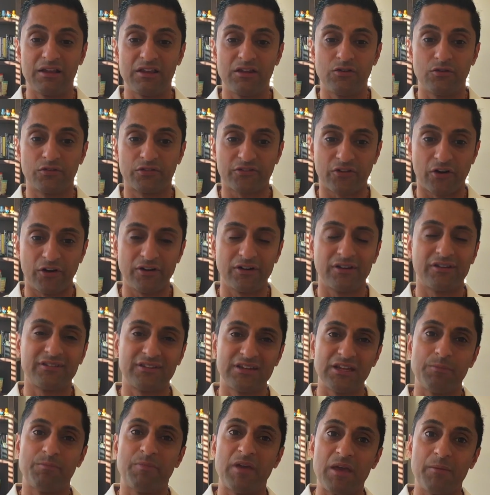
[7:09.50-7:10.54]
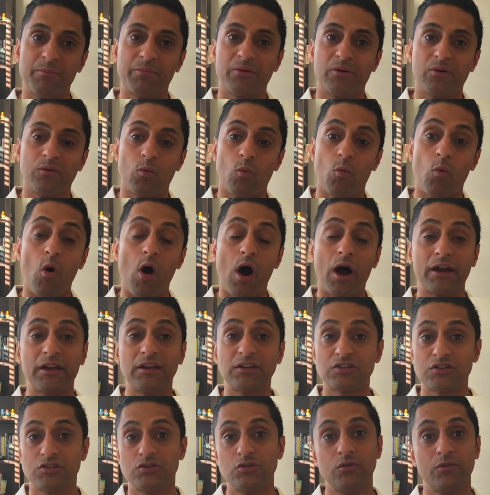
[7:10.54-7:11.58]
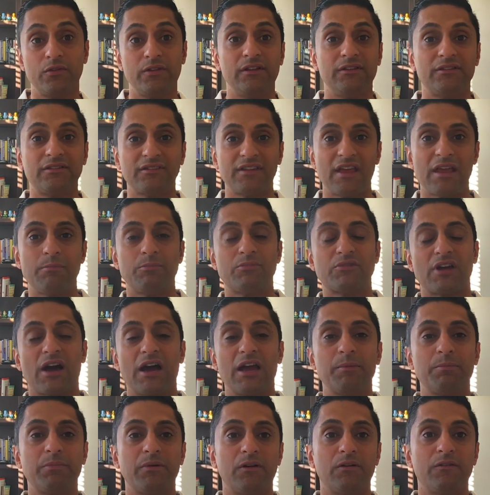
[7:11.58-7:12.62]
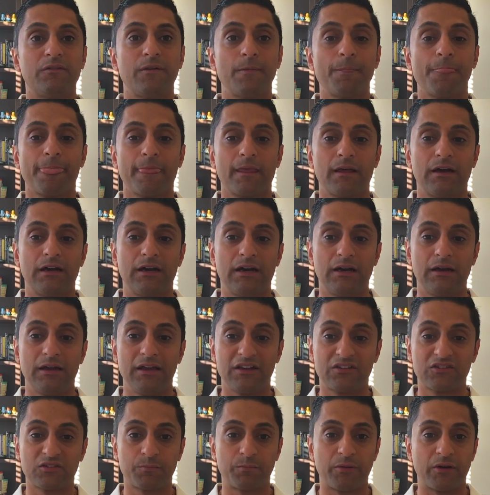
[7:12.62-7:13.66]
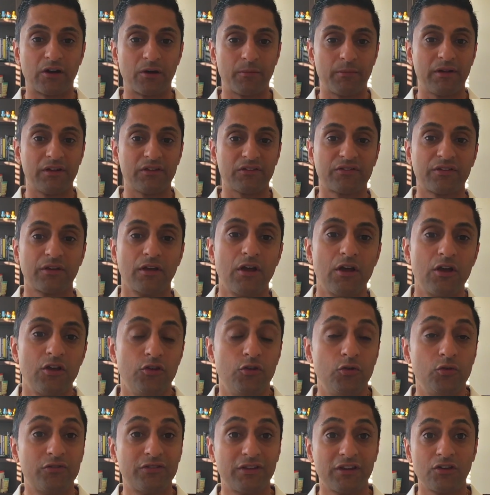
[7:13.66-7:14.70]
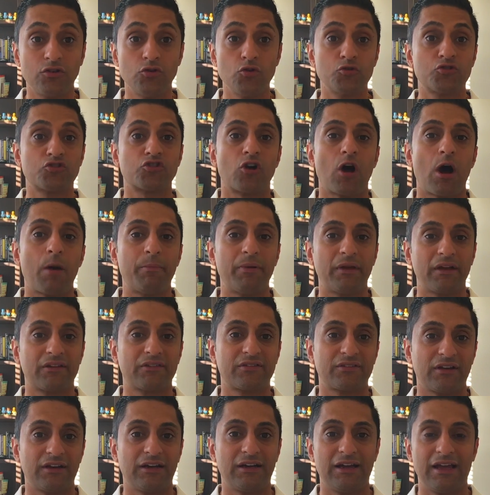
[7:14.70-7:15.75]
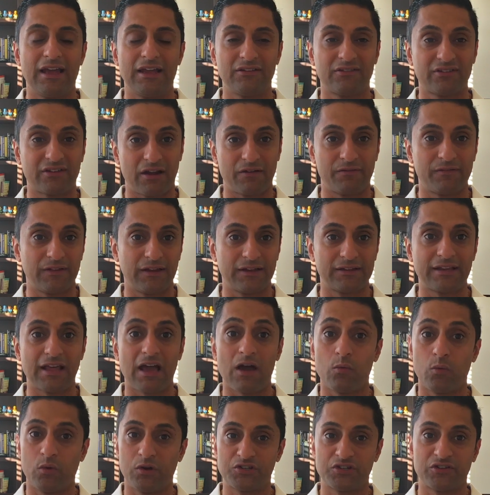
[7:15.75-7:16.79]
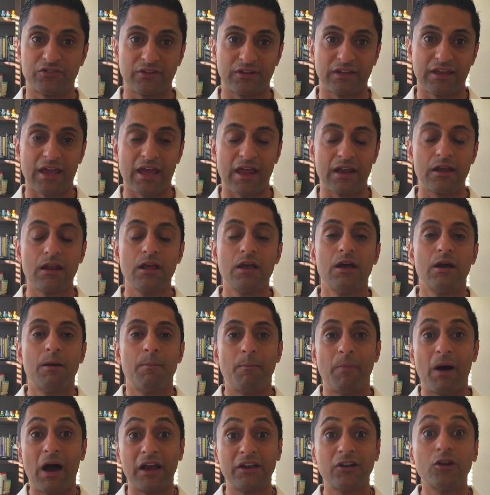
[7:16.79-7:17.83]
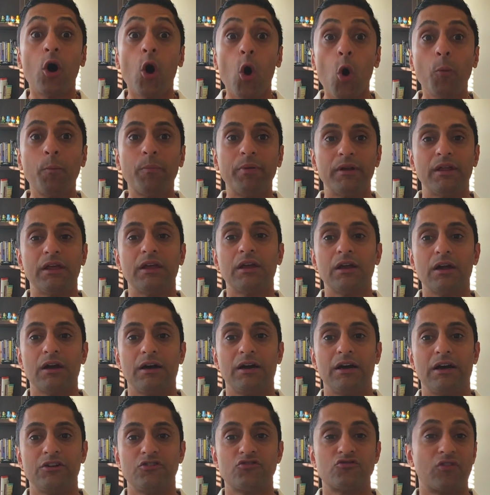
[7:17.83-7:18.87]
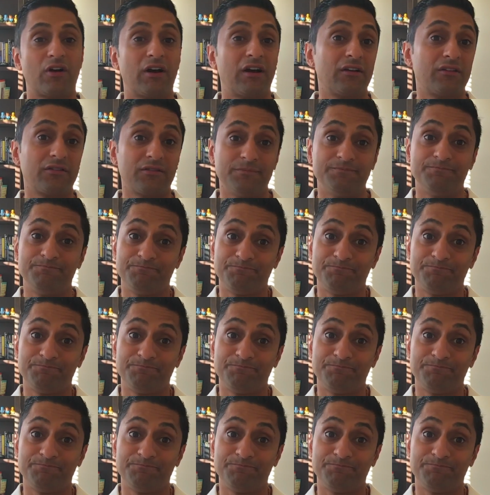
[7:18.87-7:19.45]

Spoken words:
you're starting to see people wanting to do these same type of experiments using nootropics and stuff like that, which is, again, mind-opening drugs.